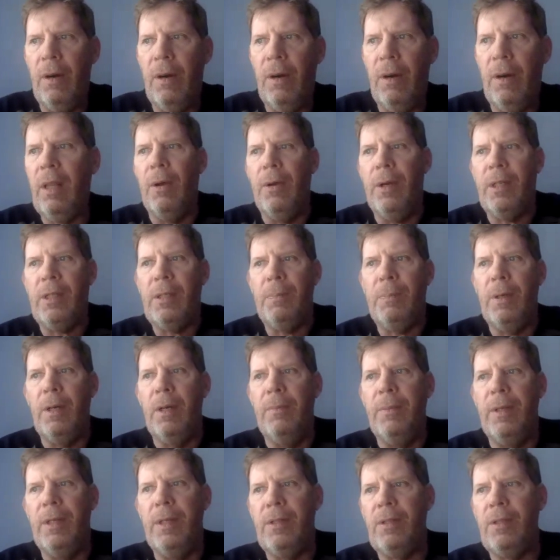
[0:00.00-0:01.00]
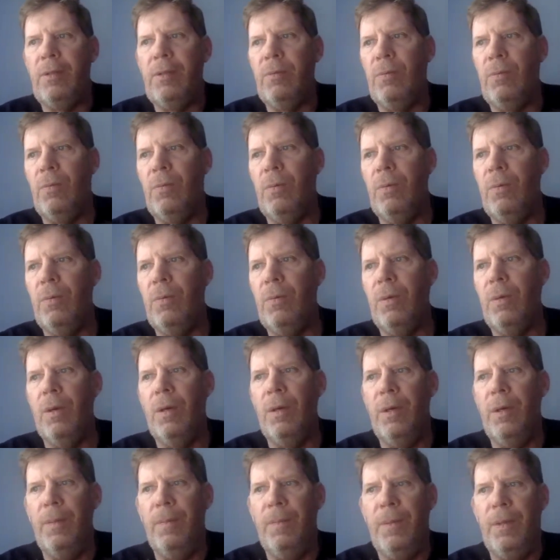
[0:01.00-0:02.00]
early bone experiments
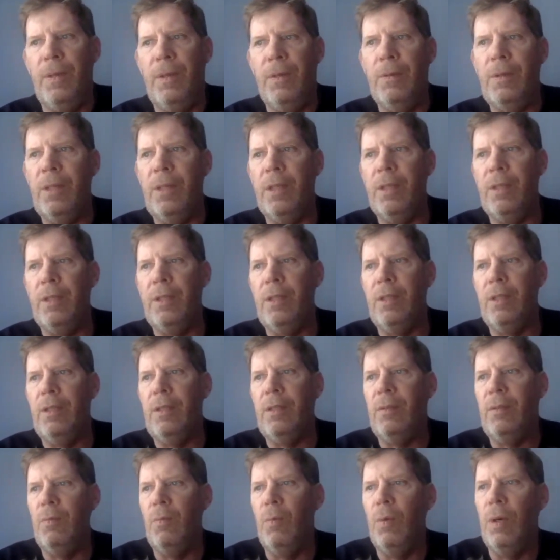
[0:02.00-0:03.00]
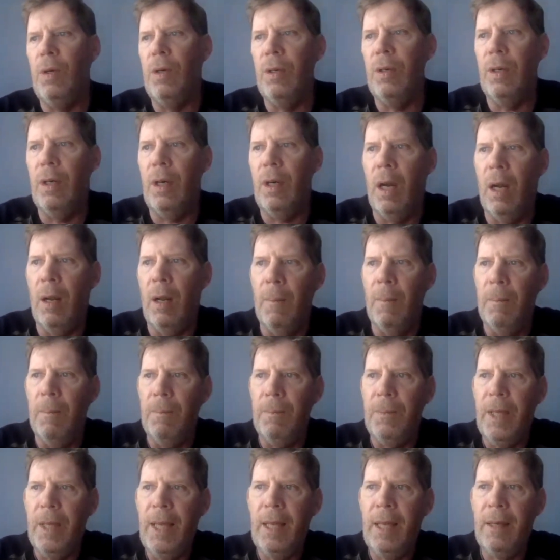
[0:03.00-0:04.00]
or usages were um,
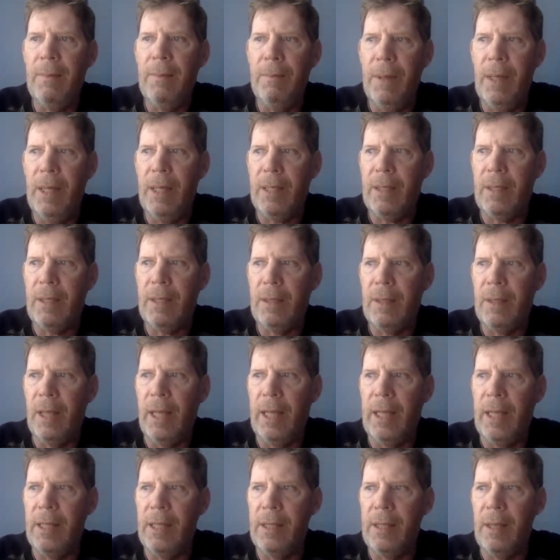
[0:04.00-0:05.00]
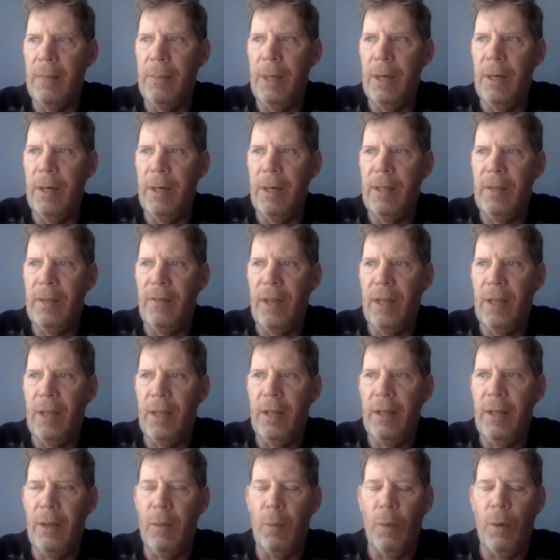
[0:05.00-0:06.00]
hit and miss. Like in some areas of
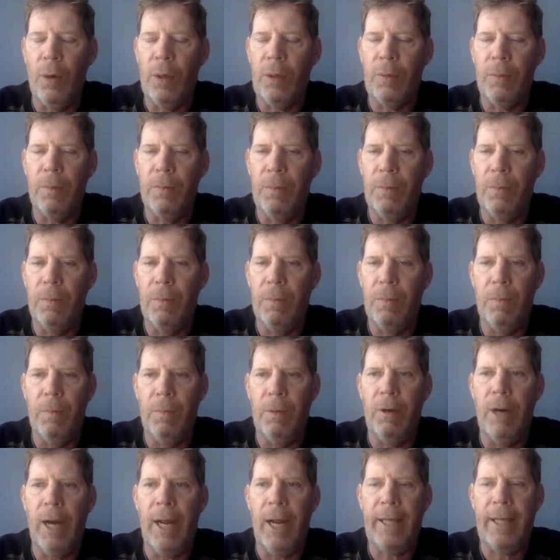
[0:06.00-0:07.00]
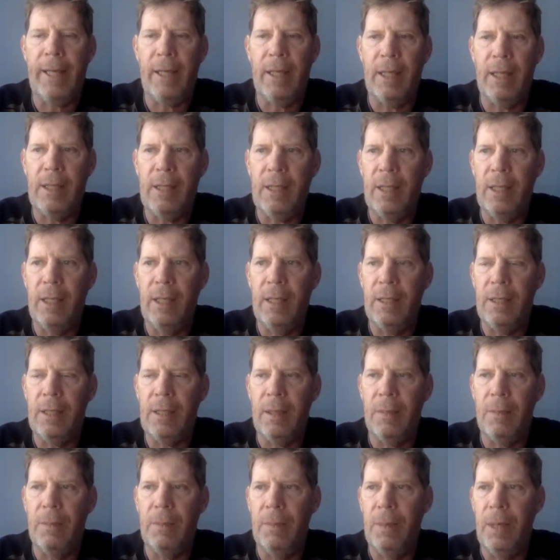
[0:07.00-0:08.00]
England that worked miraculously, in
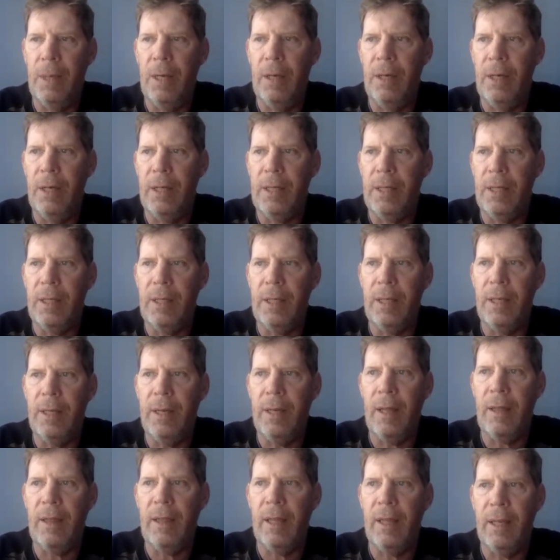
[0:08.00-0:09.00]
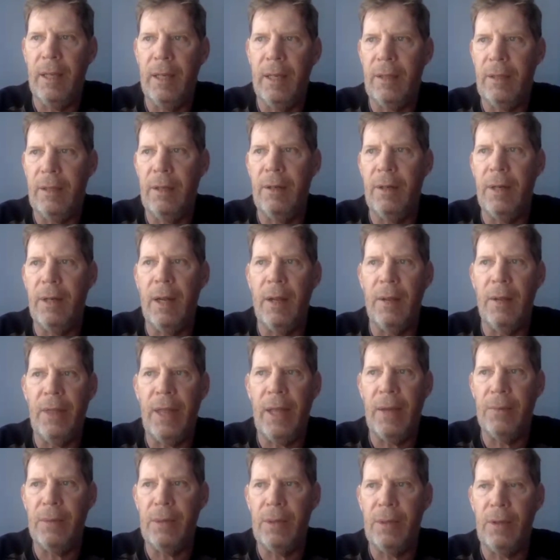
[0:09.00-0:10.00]
some areas it did nothing. And it turned out
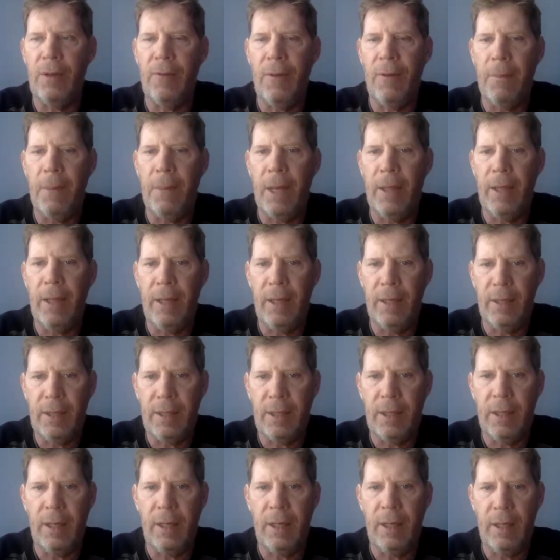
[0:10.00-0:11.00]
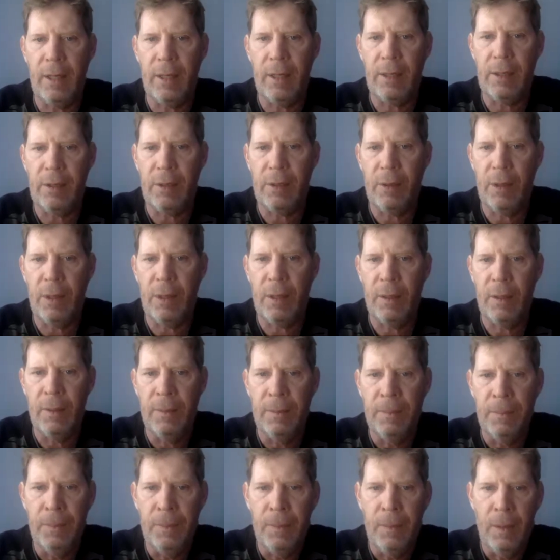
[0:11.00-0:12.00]
that was driven by the acidity of the soil,
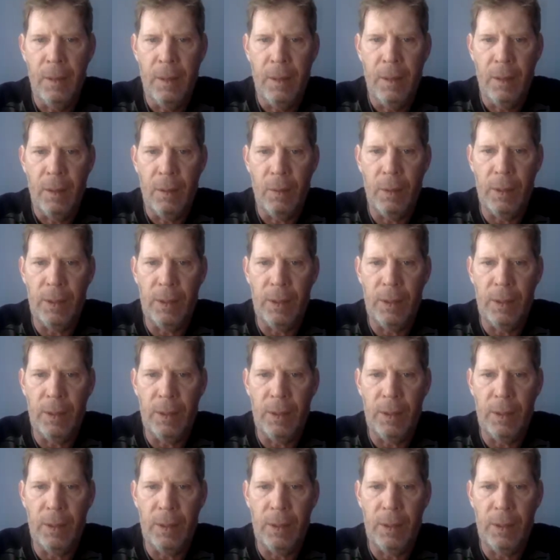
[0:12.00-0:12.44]
mm-hmm.